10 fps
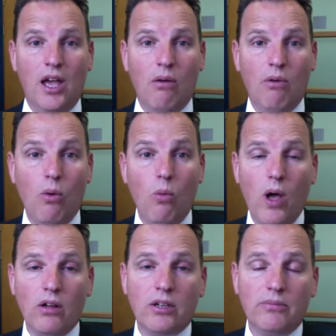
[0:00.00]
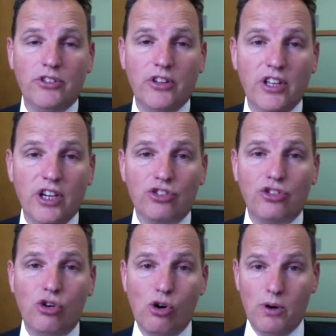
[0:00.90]
Well, welcome to the
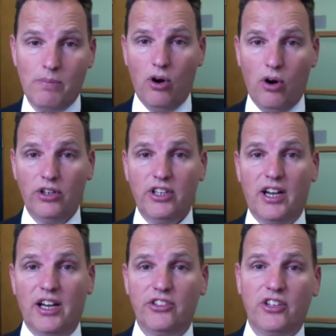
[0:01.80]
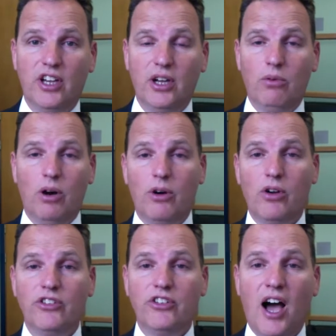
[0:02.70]
October podcast, where we're
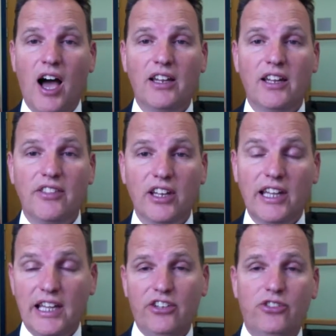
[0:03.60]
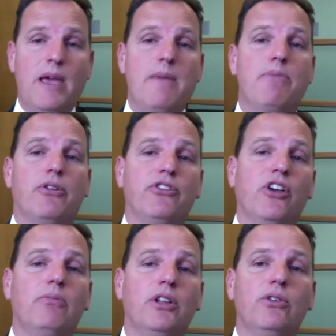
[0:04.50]
going to highlight the latest papers
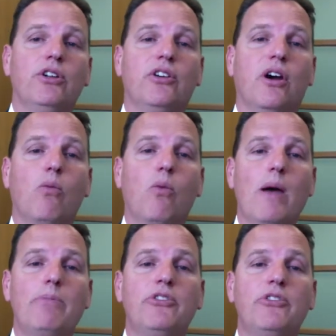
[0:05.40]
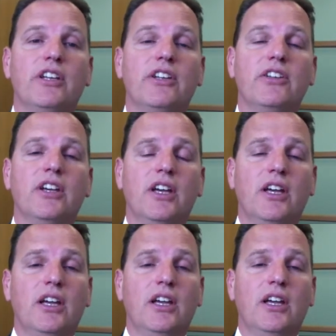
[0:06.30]
uploaded to our website.
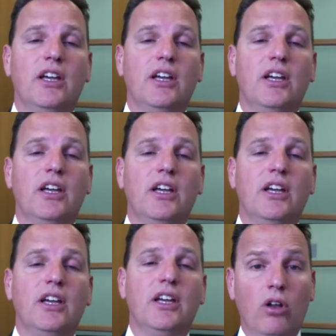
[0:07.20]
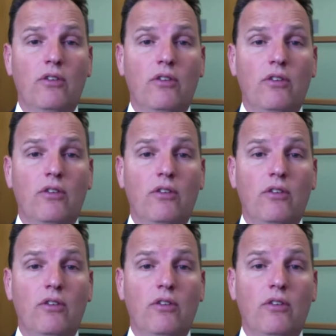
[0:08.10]
Now, remember, all of the
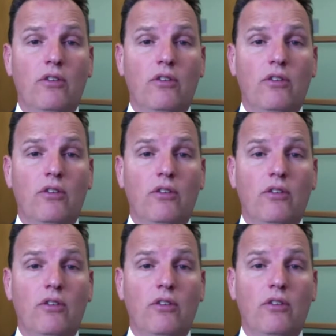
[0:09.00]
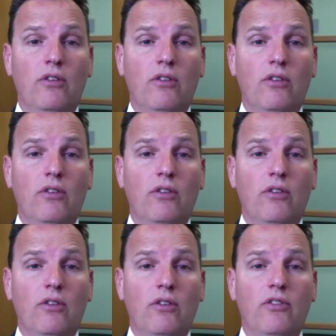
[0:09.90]
content discussed is
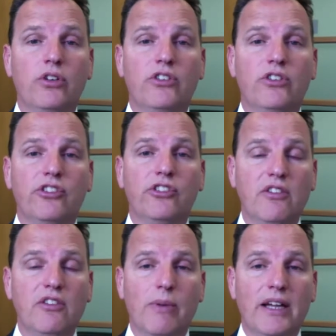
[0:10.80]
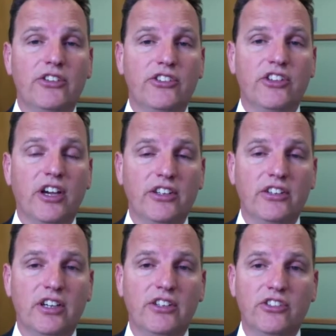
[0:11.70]
available in more detailed slide
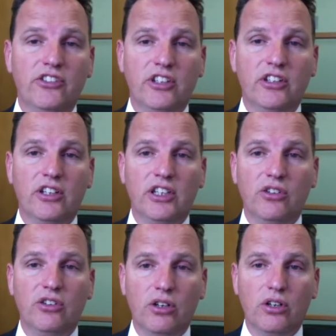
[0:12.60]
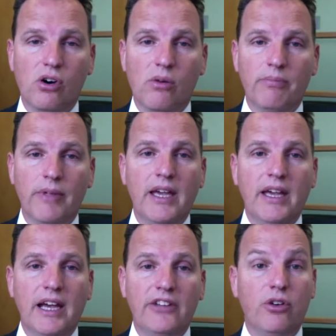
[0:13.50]
format at
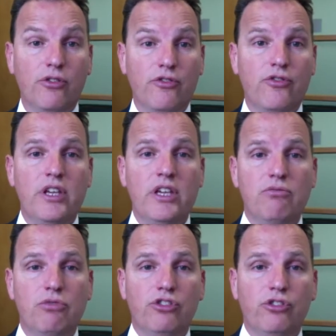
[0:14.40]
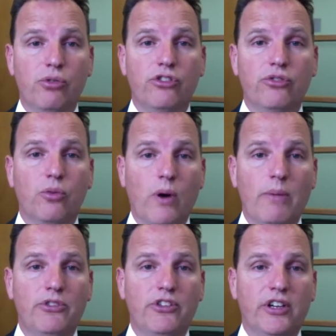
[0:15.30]
cytokinesignalling.com. That's our free
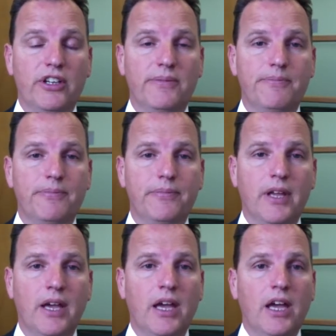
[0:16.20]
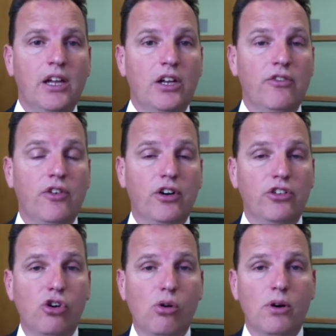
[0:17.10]
resource website. Now, for
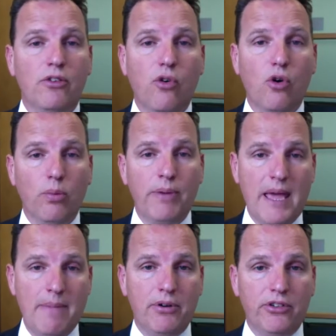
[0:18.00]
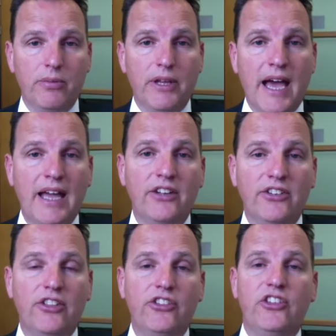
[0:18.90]
October, 4 papers have been added
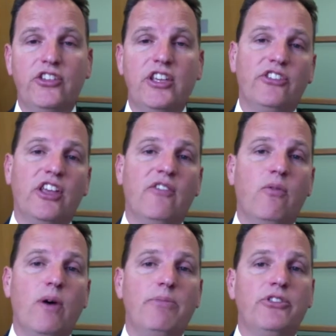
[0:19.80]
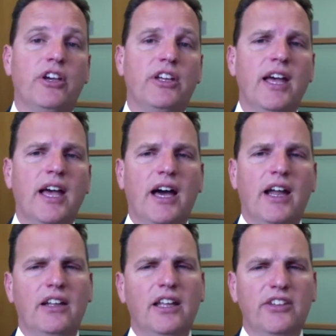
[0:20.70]
to the CSF website, and
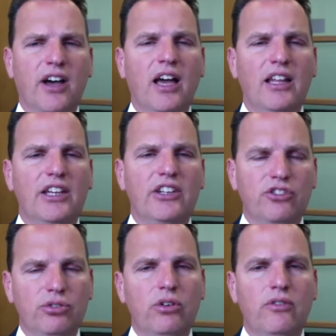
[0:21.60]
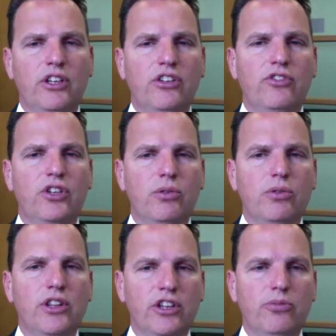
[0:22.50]
I'd like to highlight 2 of these for you in
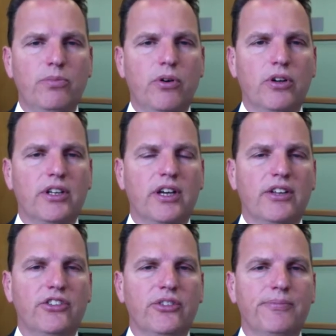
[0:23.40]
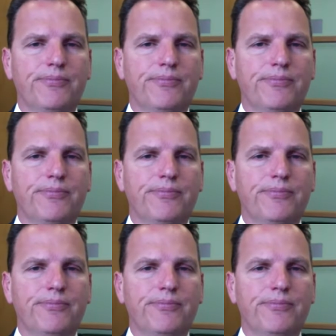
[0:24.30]
this podcast.